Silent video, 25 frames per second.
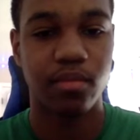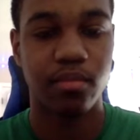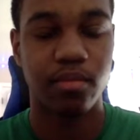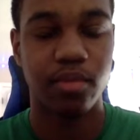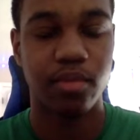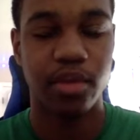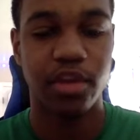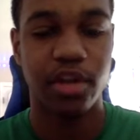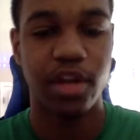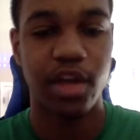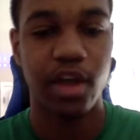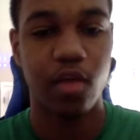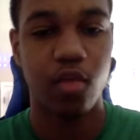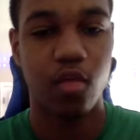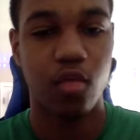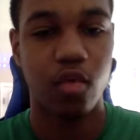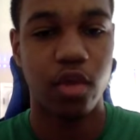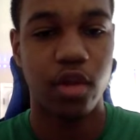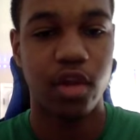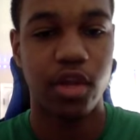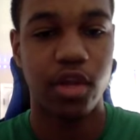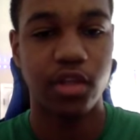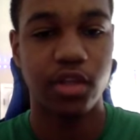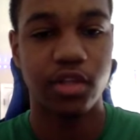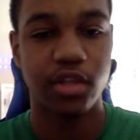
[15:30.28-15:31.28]
bring that
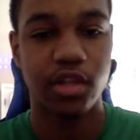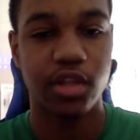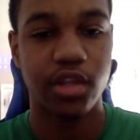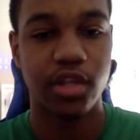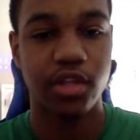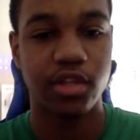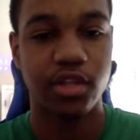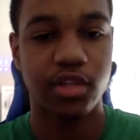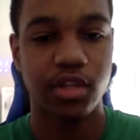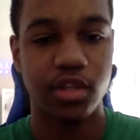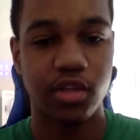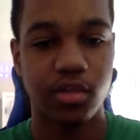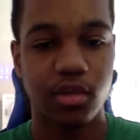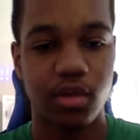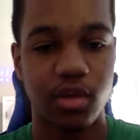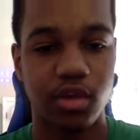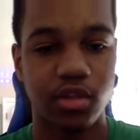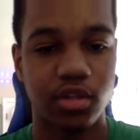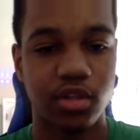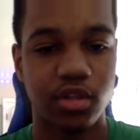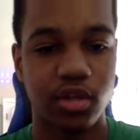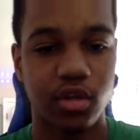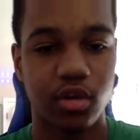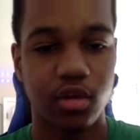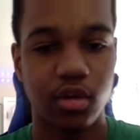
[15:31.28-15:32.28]
winning to this team
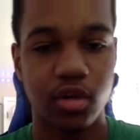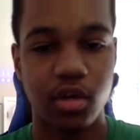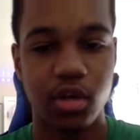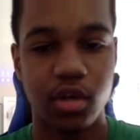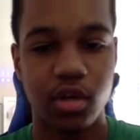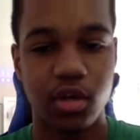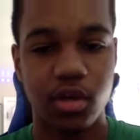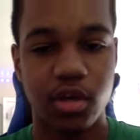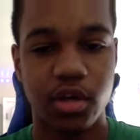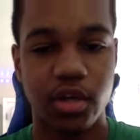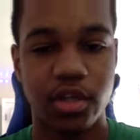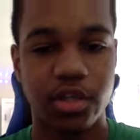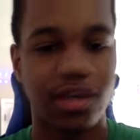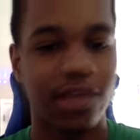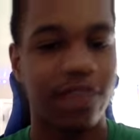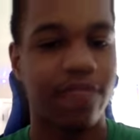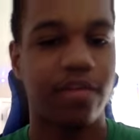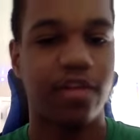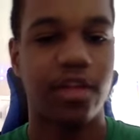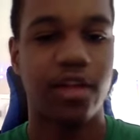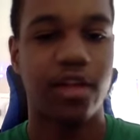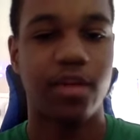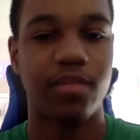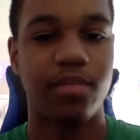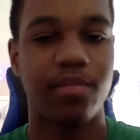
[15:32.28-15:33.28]
also. 'Cause I
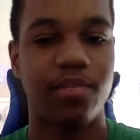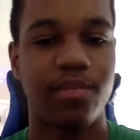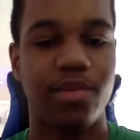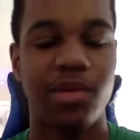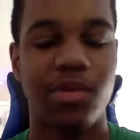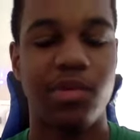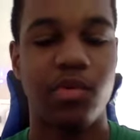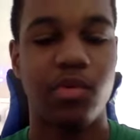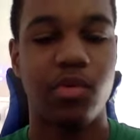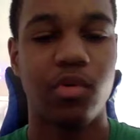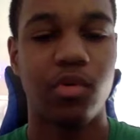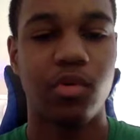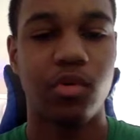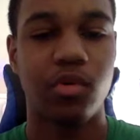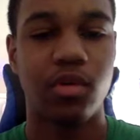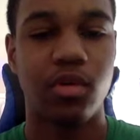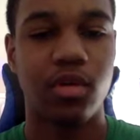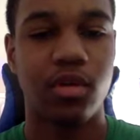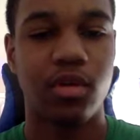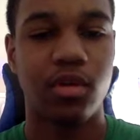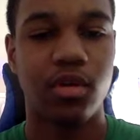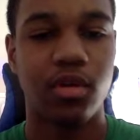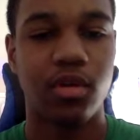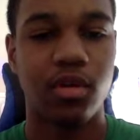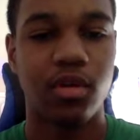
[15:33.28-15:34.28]
feel like people
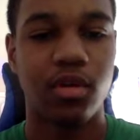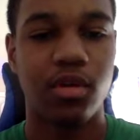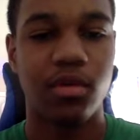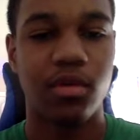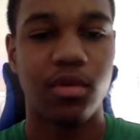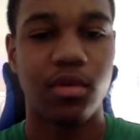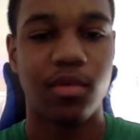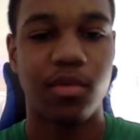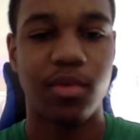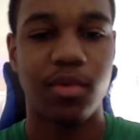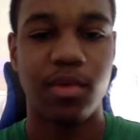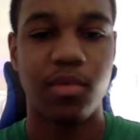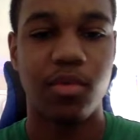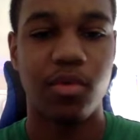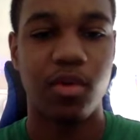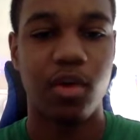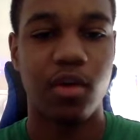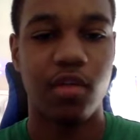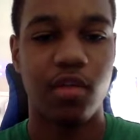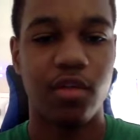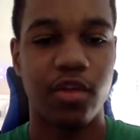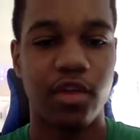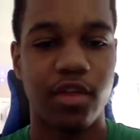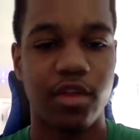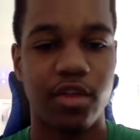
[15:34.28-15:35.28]

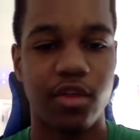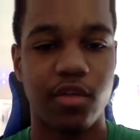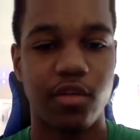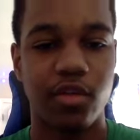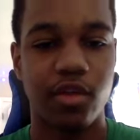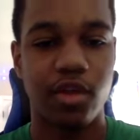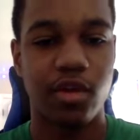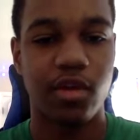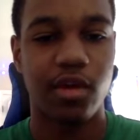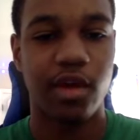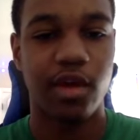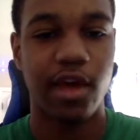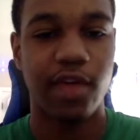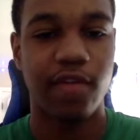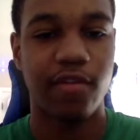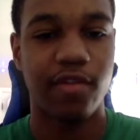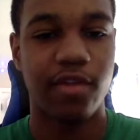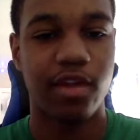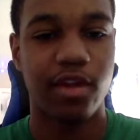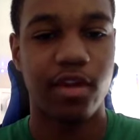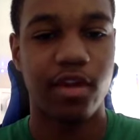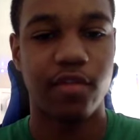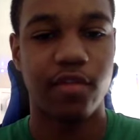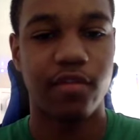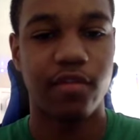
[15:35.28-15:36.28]
already think we don't have
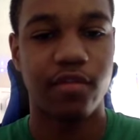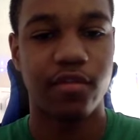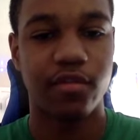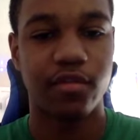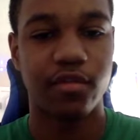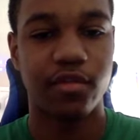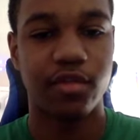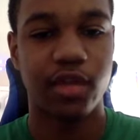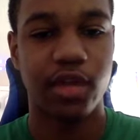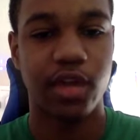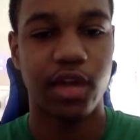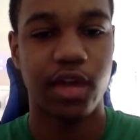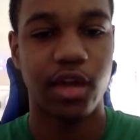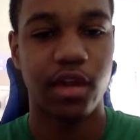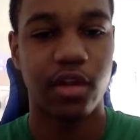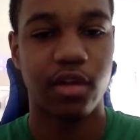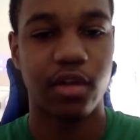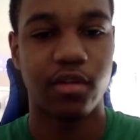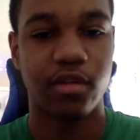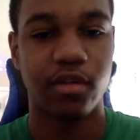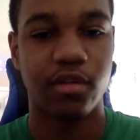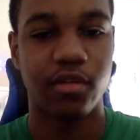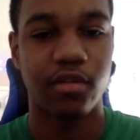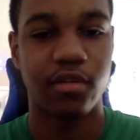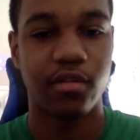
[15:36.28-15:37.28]
enough, and
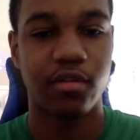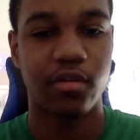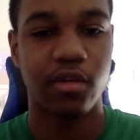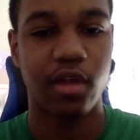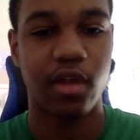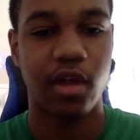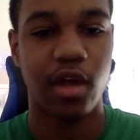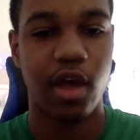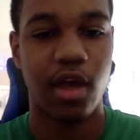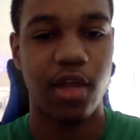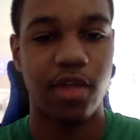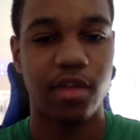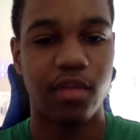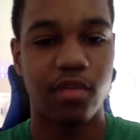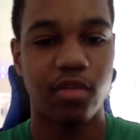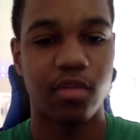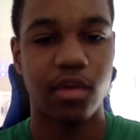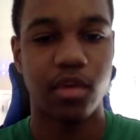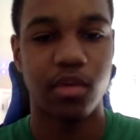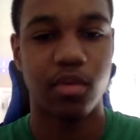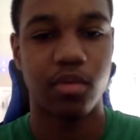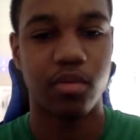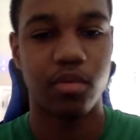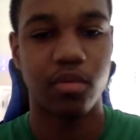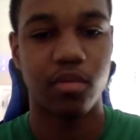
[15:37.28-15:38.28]
I think we
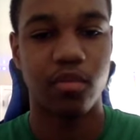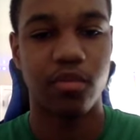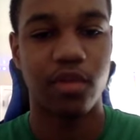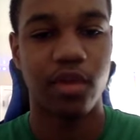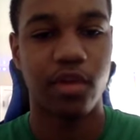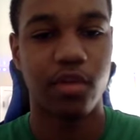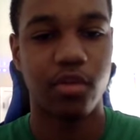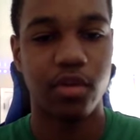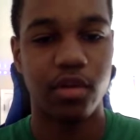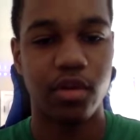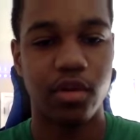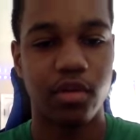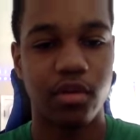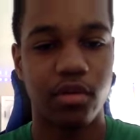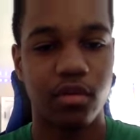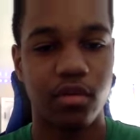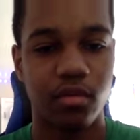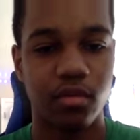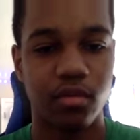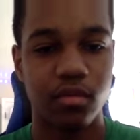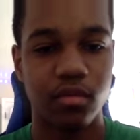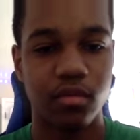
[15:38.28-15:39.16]
could prove that we do.